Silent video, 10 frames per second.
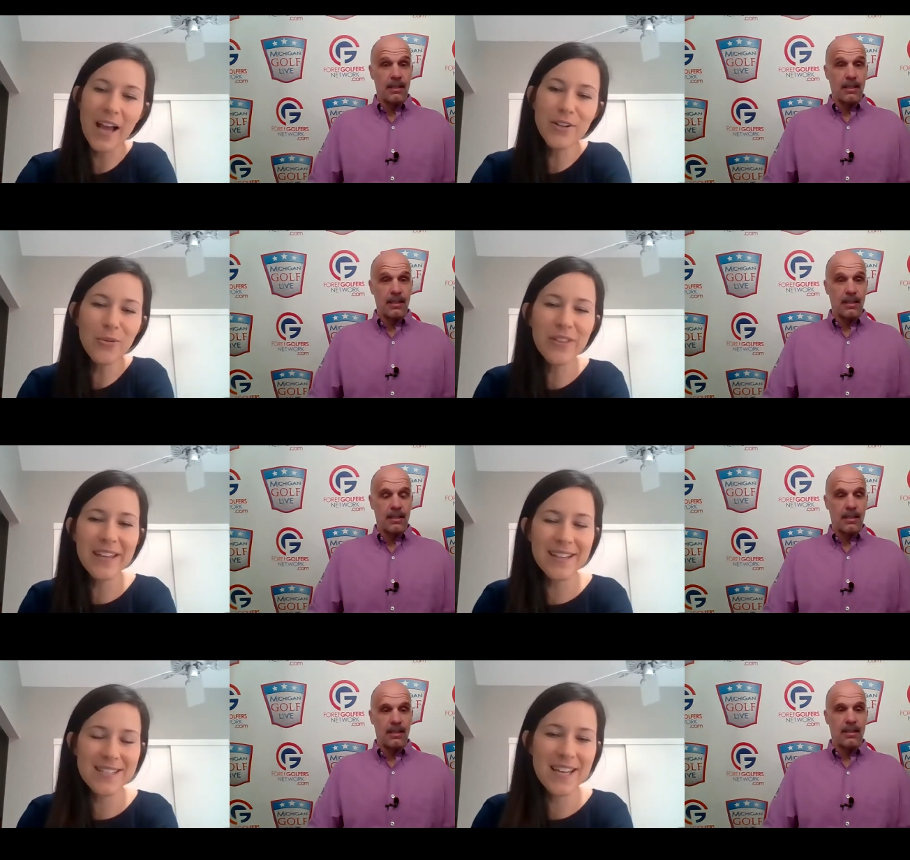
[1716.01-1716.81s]
Speaker 1: I don't
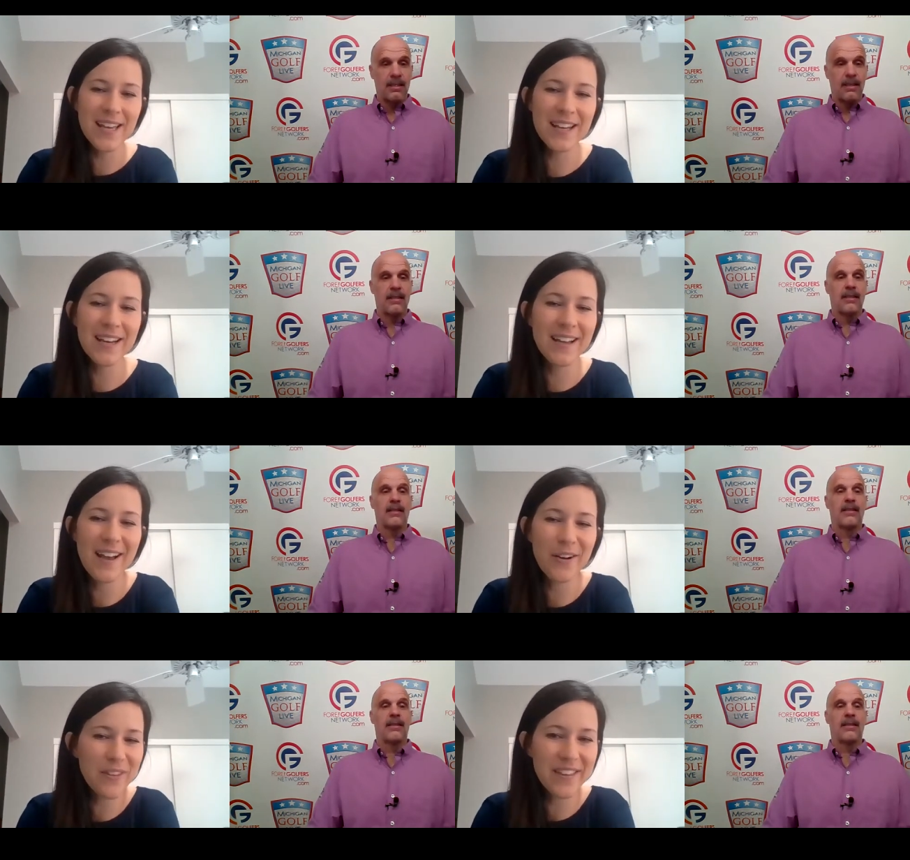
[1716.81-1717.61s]
think at ten,
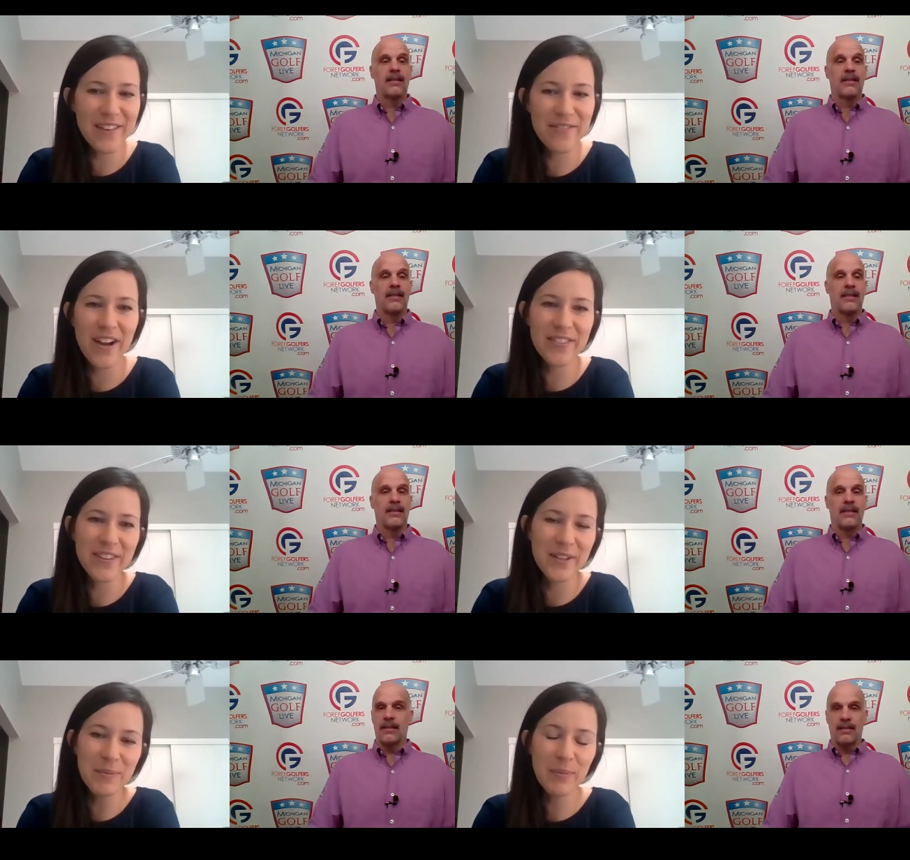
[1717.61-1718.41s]
I don't think they've got
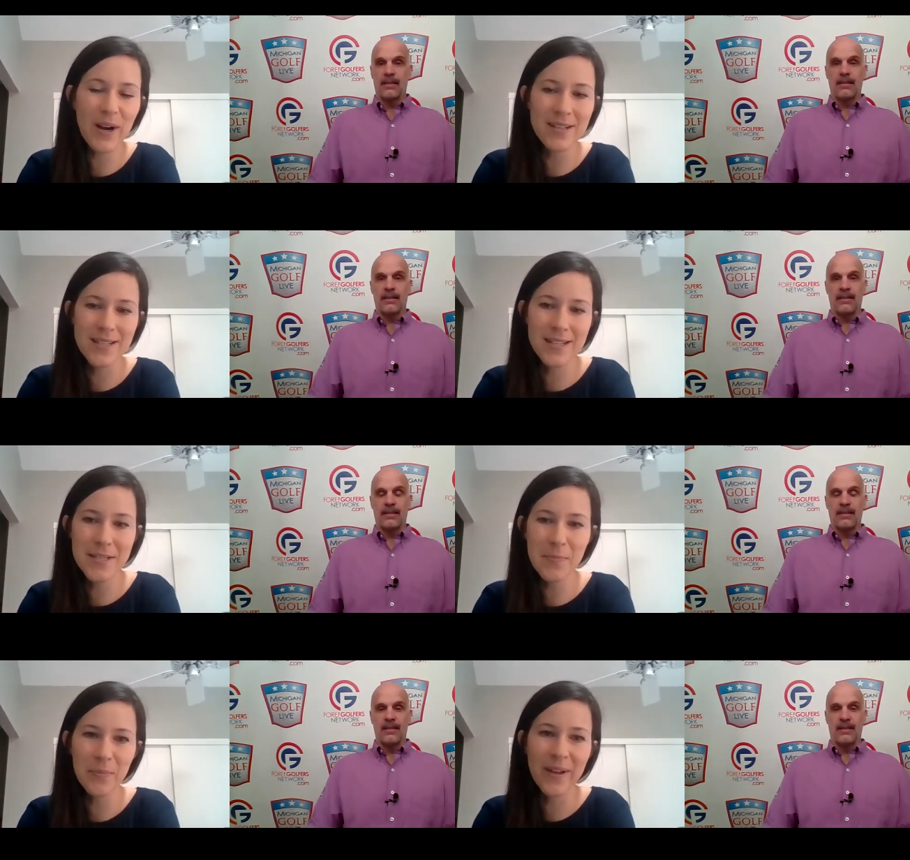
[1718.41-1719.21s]
the
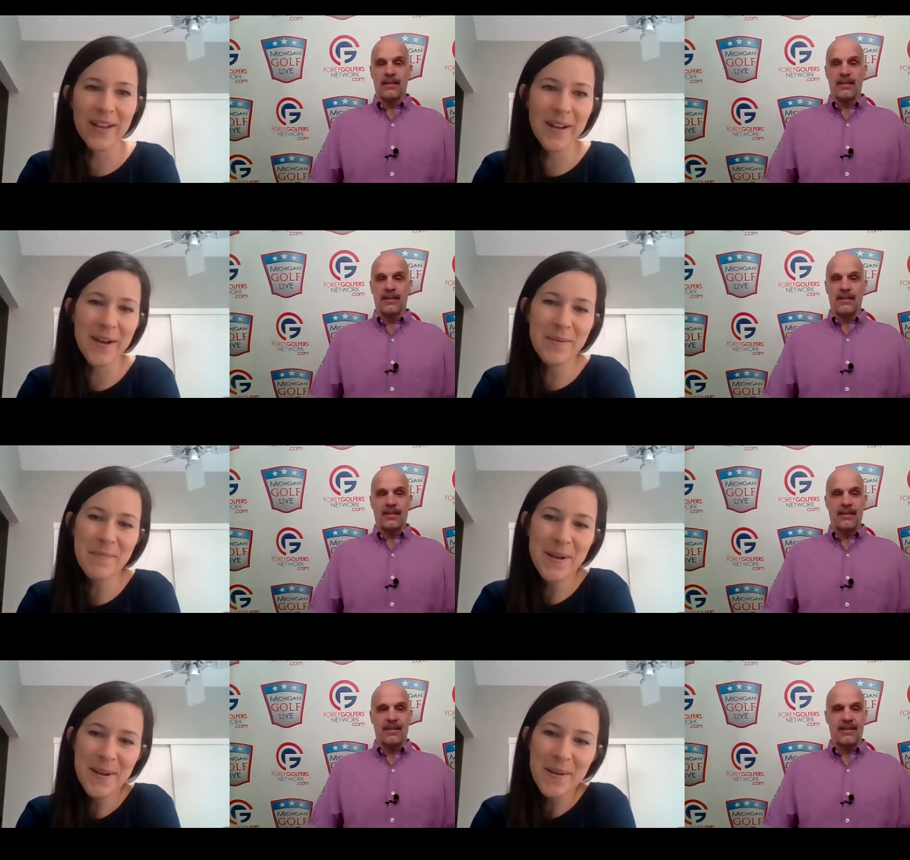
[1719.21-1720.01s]
prizes, but
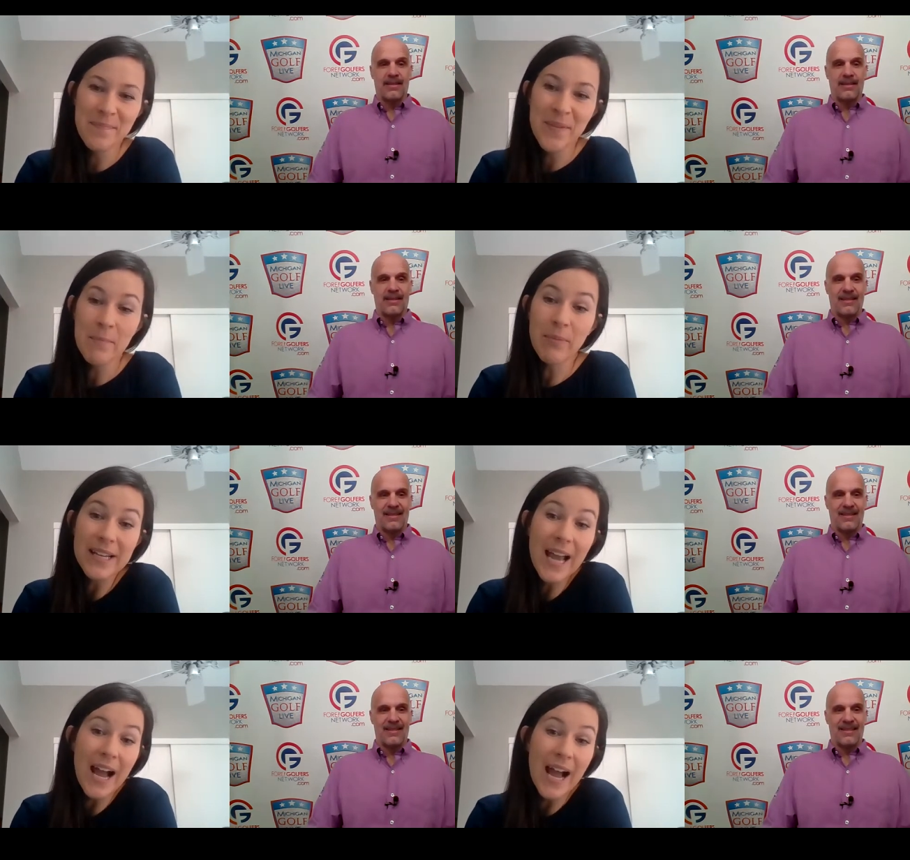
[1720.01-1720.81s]
um,
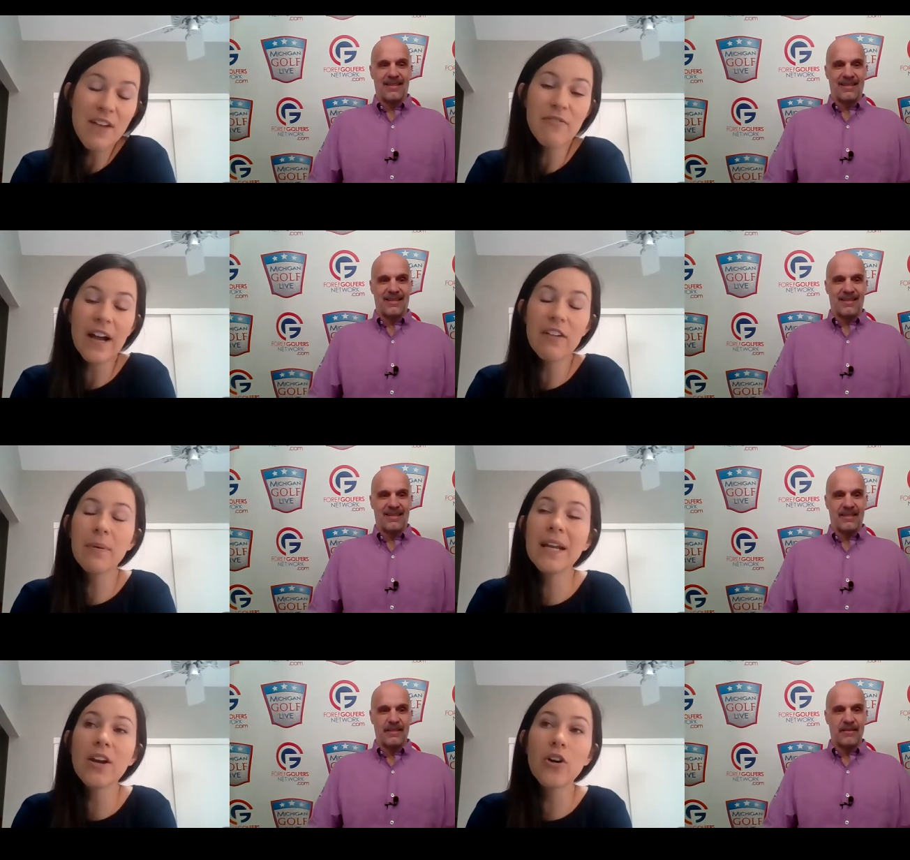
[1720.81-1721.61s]
But yeah, I've, I've
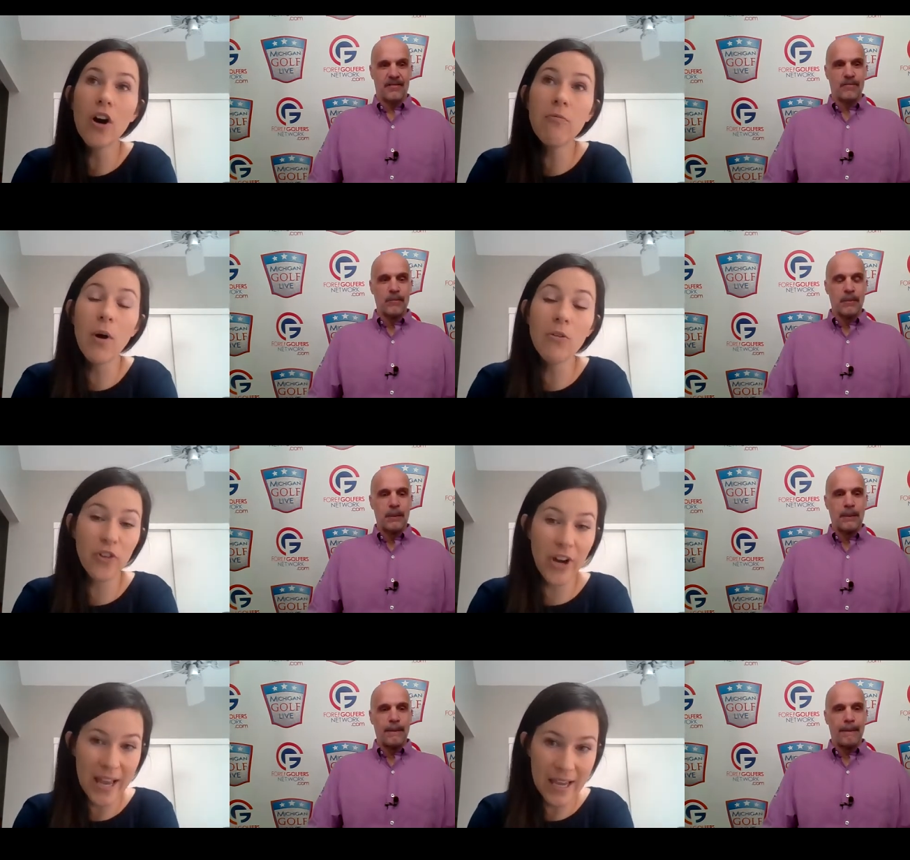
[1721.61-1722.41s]
been in golf ball
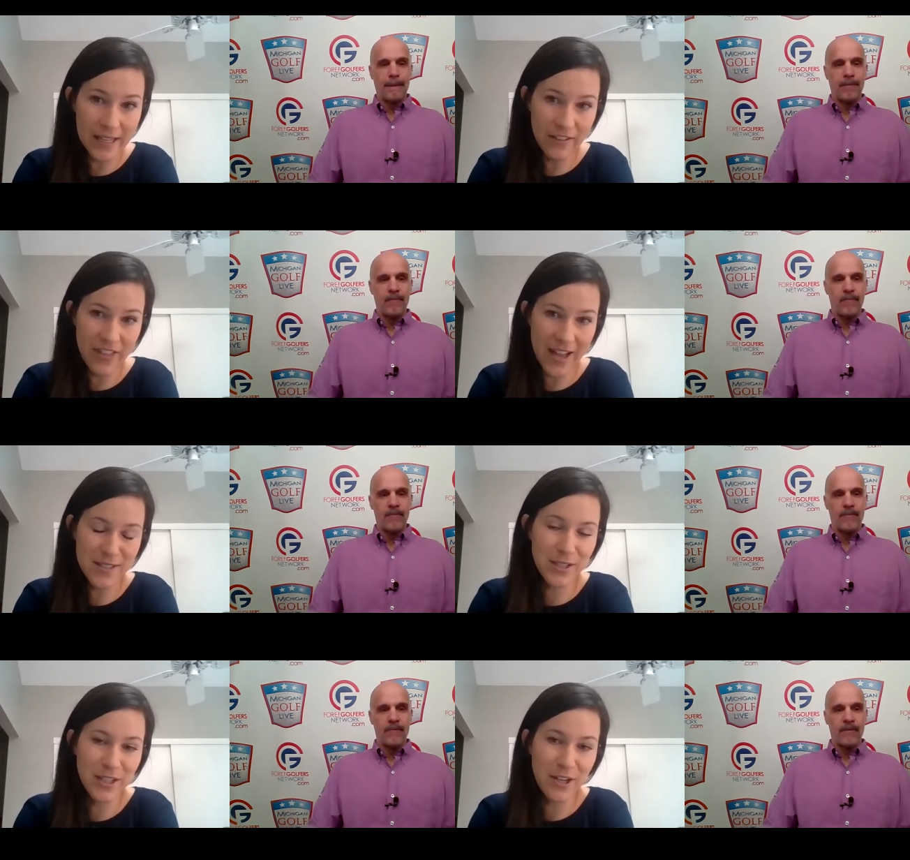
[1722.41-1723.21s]
for eight of that
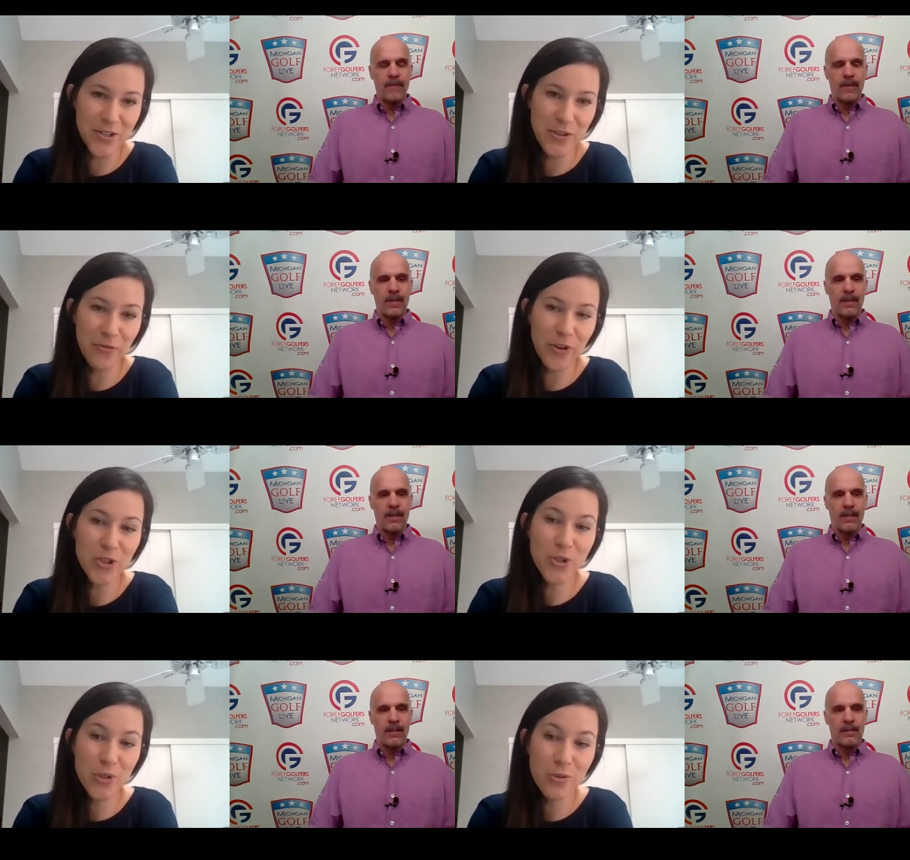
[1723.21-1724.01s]
ten years. The
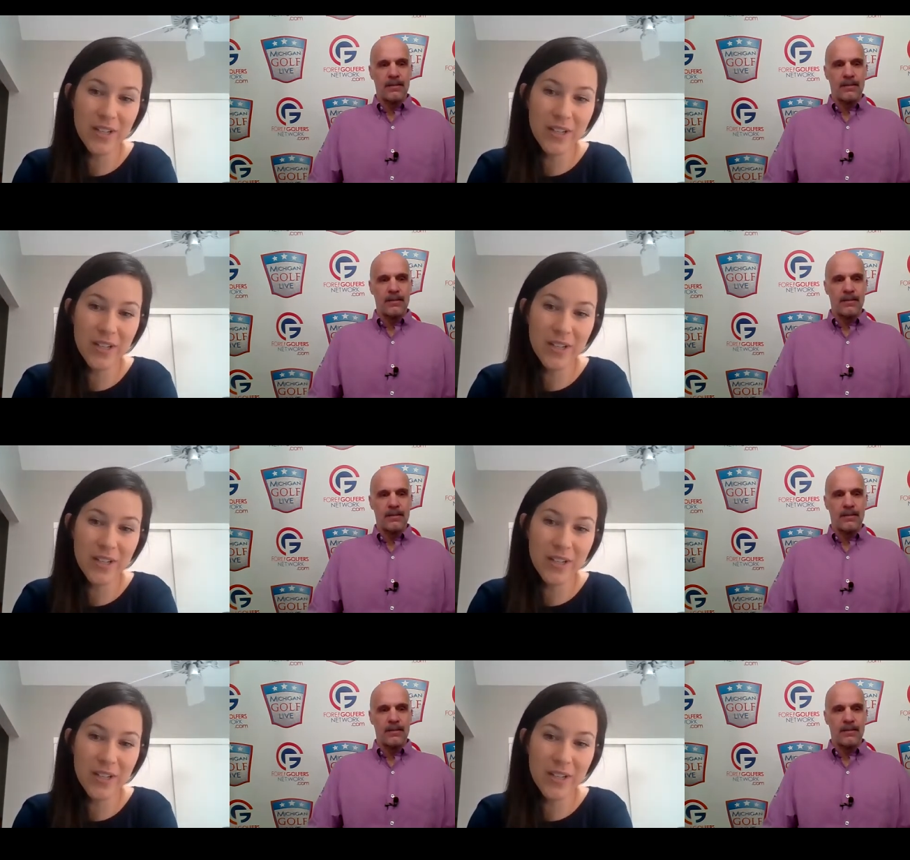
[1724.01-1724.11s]
first two